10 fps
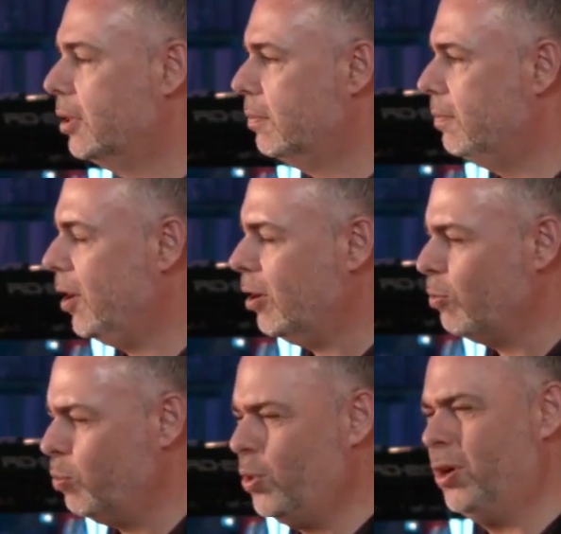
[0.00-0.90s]
My
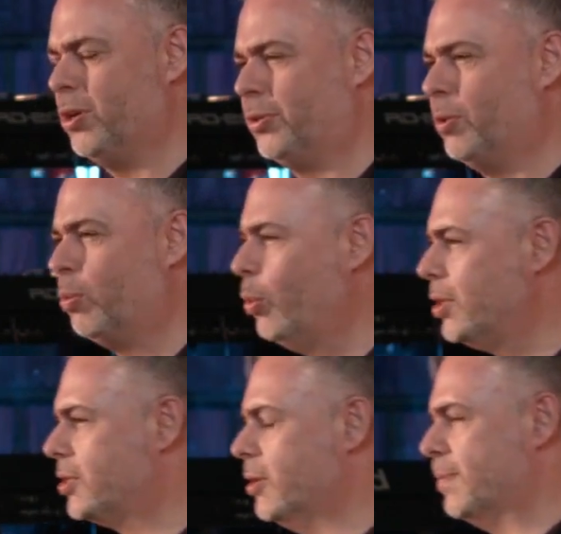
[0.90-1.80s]
word, the
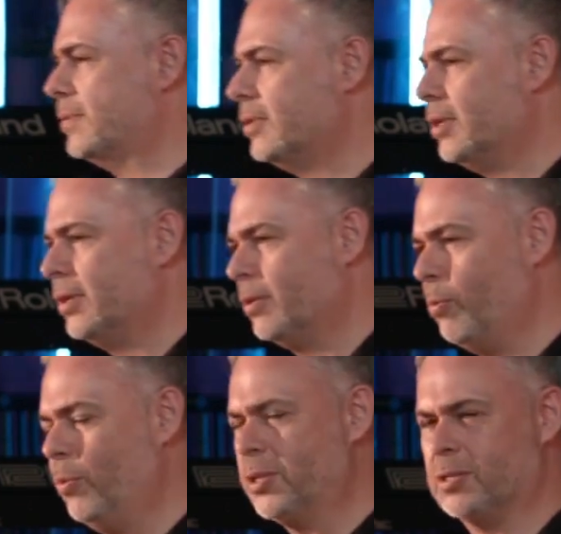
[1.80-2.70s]
wisdom. The
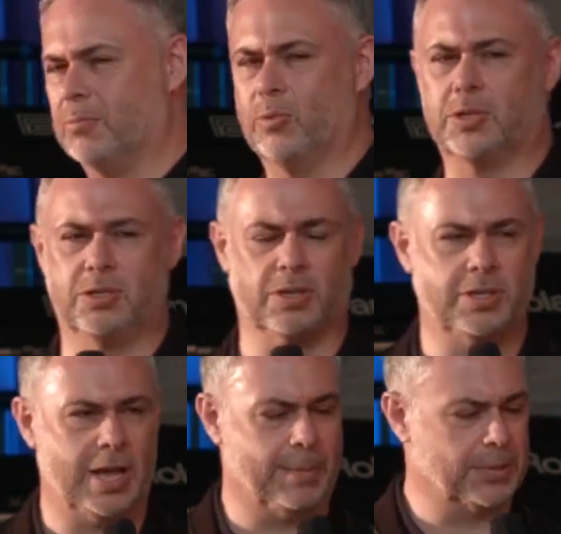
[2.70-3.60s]
wisdom was just
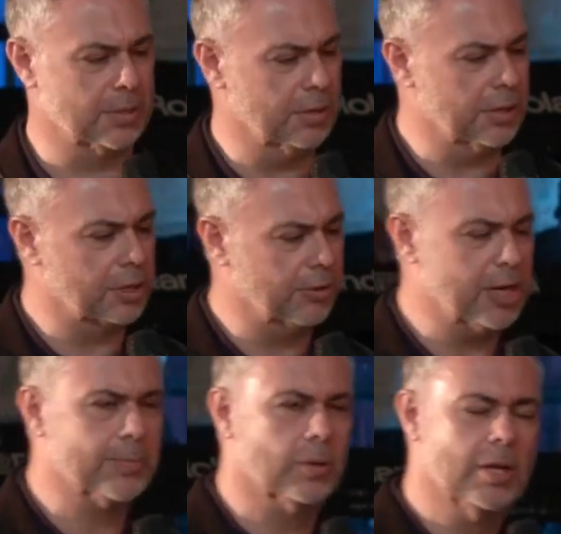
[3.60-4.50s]
absolutely
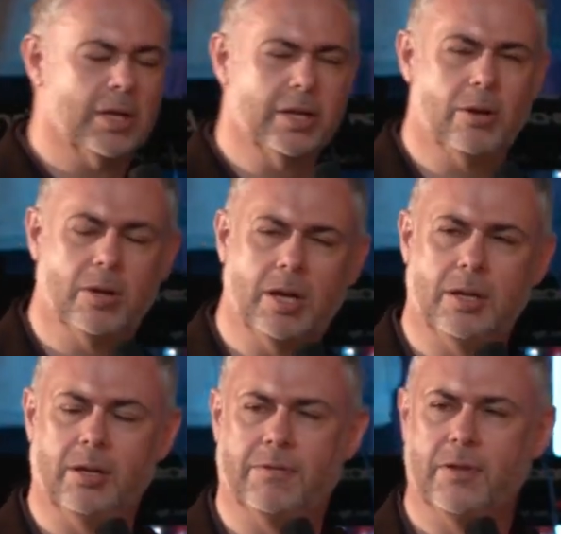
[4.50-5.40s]
incredible. You know, I
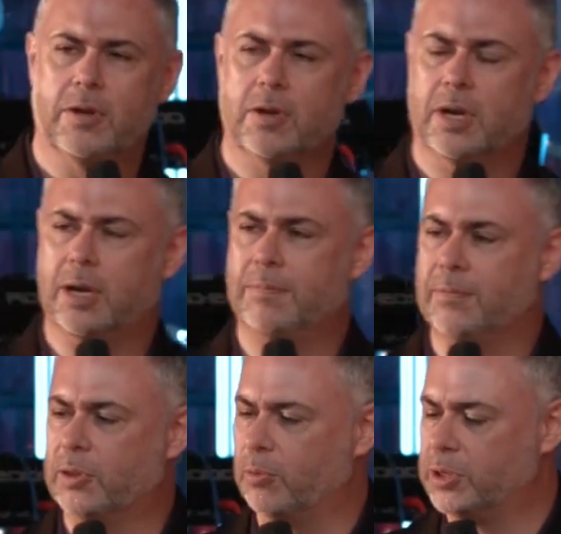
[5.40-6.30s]
love
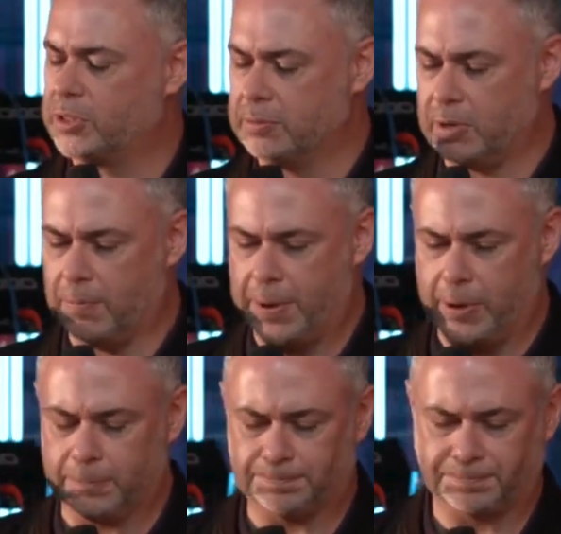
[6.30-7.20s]
um, the wisdom
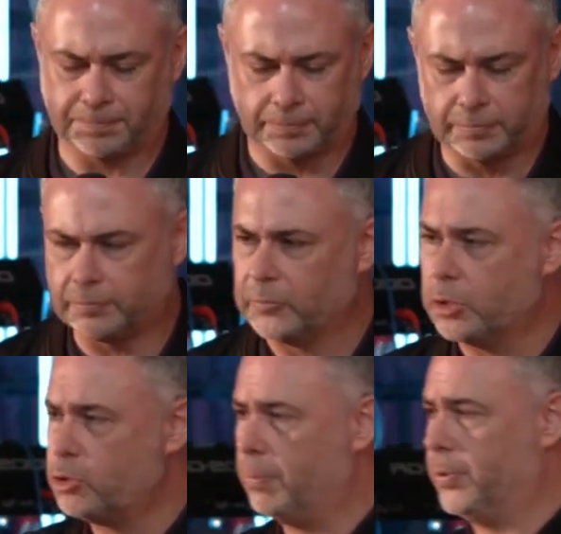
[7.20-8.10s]
about the
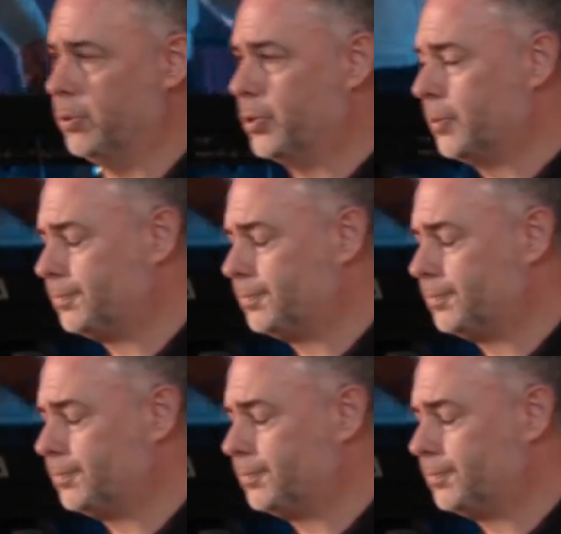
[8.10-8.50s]
tribute,